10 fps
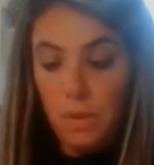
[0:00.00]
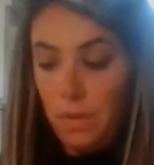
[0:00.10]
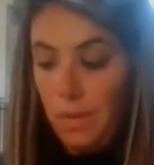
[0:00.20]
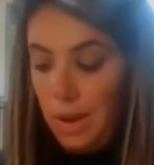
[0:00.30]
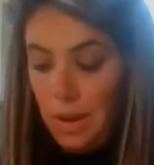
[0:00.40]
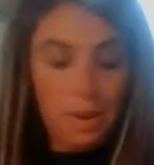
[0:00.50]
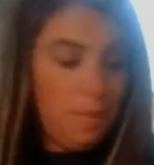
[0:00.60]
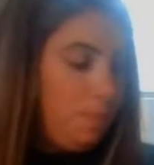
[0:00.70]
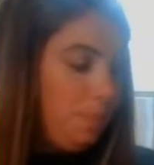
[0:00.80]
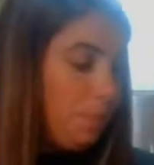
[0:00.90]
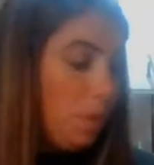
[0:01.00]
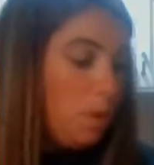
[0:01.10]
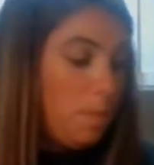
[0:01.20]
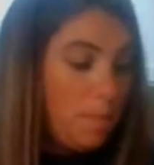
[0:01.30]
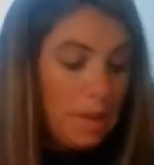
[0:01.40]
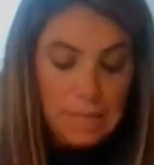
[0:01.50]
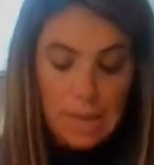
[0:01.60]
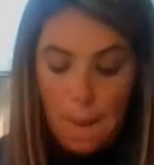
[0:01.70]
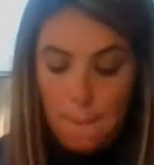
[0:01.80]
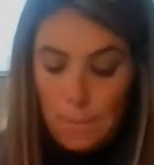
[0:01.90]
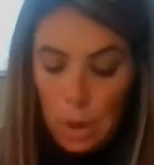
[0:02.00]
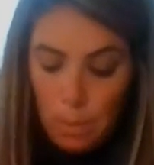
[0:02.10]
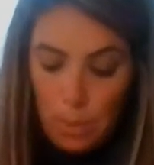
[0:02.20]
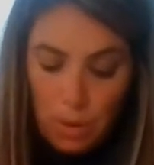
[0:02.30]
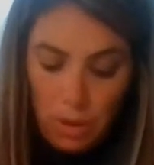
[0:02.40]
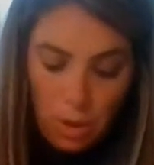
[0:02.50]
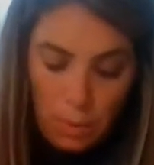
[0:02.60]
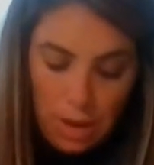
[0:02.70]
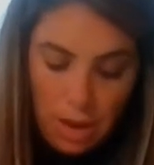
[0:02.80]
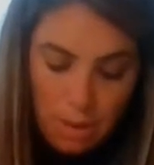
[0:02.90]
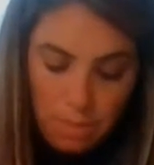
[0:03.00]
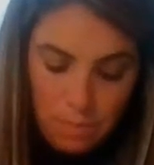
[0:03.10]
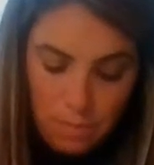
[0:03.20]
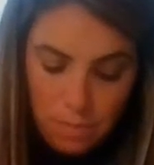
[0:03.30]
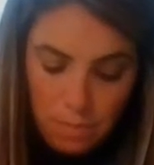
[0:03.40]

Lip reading: Alrighty, mix it up. Purple, here we come.